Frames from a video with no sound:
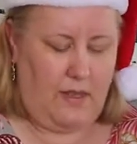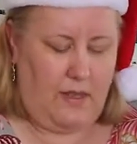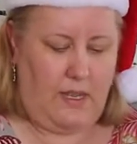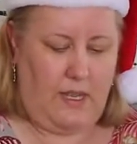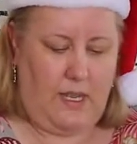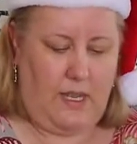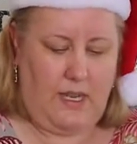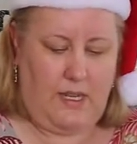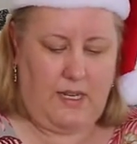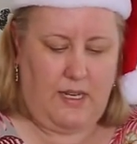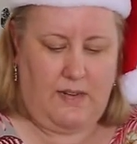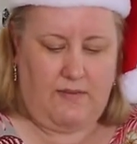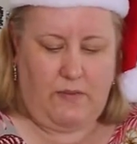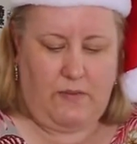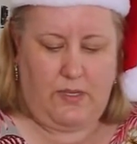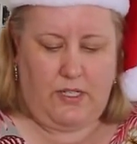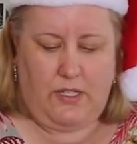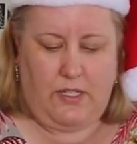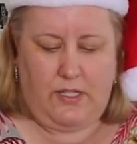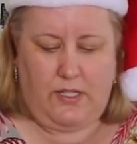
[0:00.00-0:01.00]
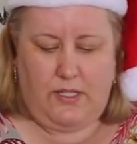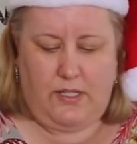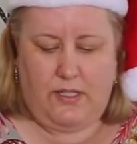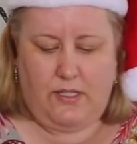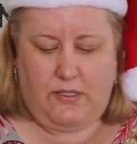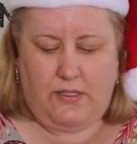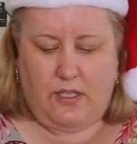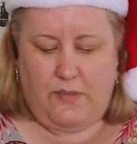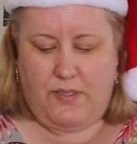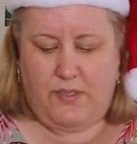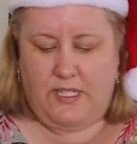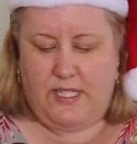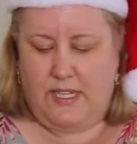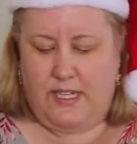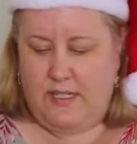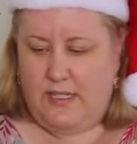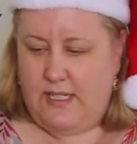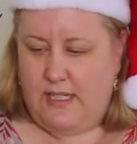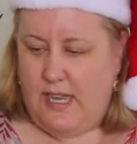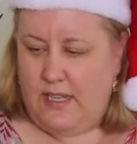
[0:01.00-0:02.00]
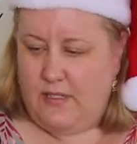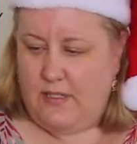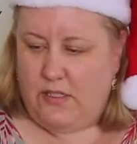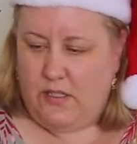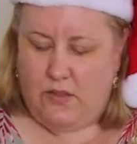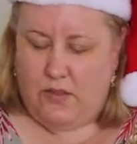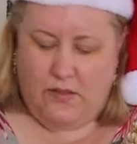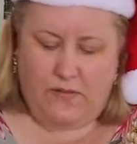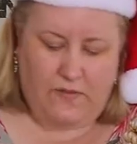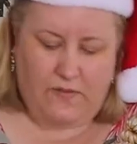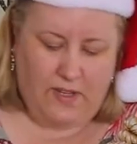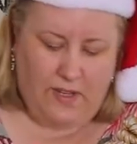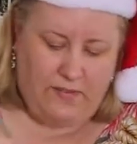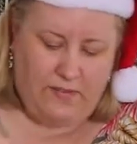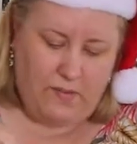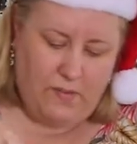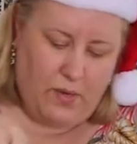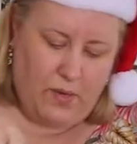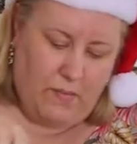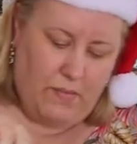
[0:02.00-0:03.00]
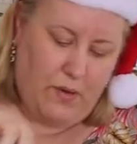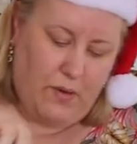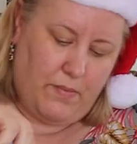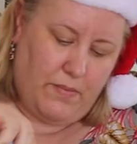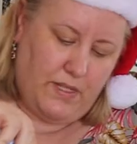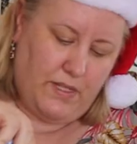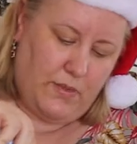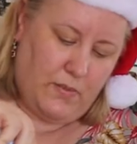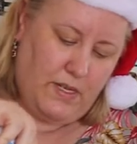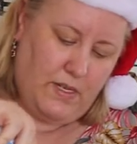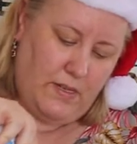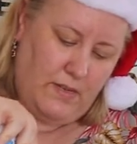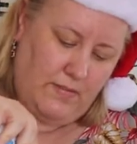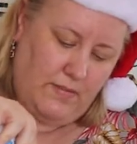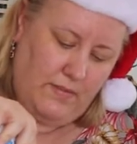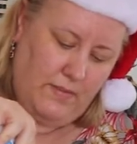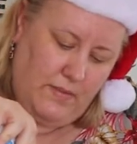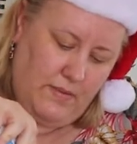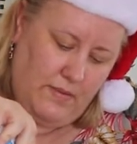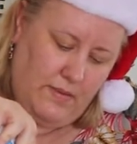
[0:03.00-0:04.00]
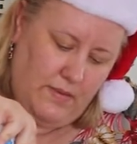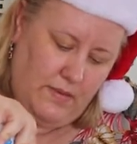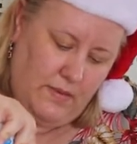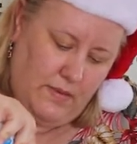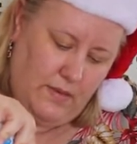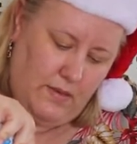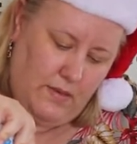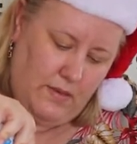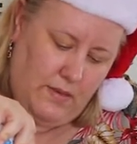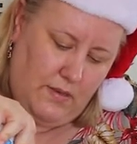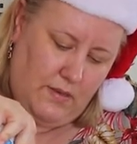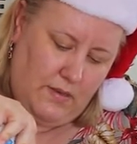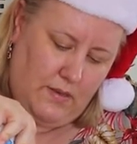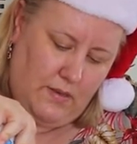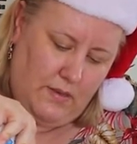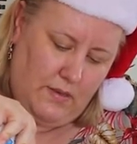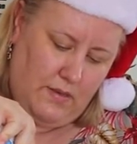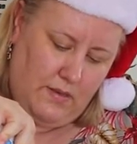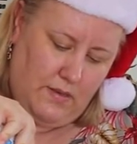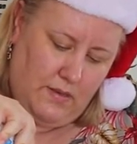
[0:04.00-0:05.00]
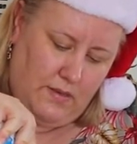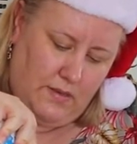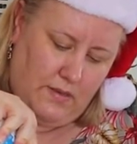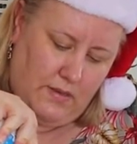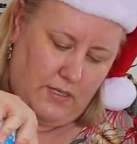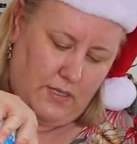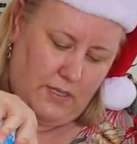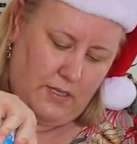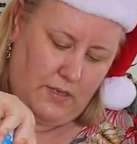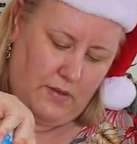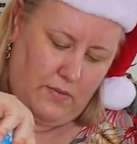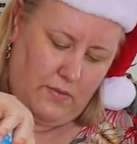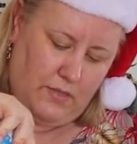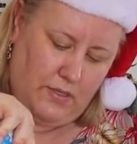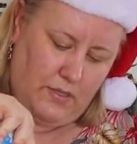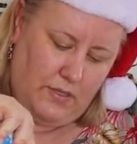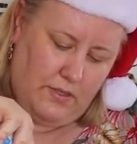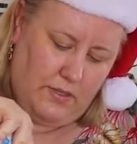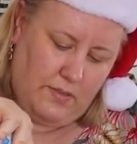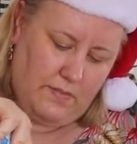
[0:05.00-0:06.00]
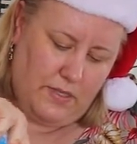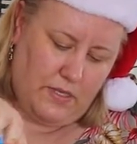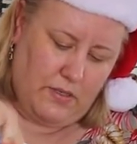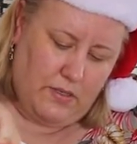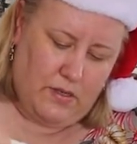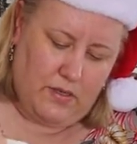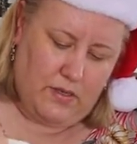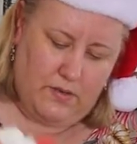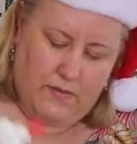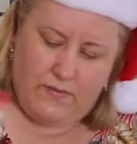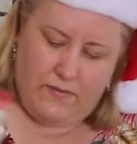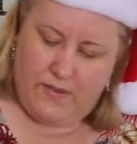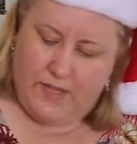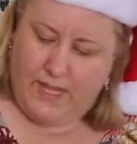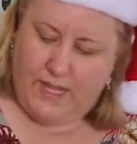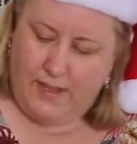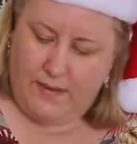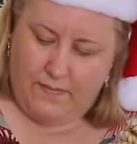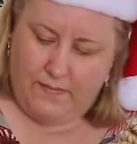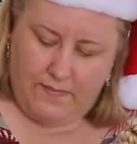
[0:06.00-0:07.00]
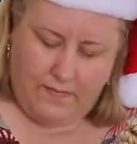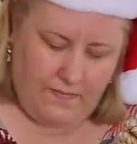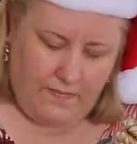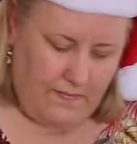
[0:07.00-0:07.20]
And everyone knows the top of Santa's hat's got a fluffy pom-pom as well. So we'll use a bit of cotton for that.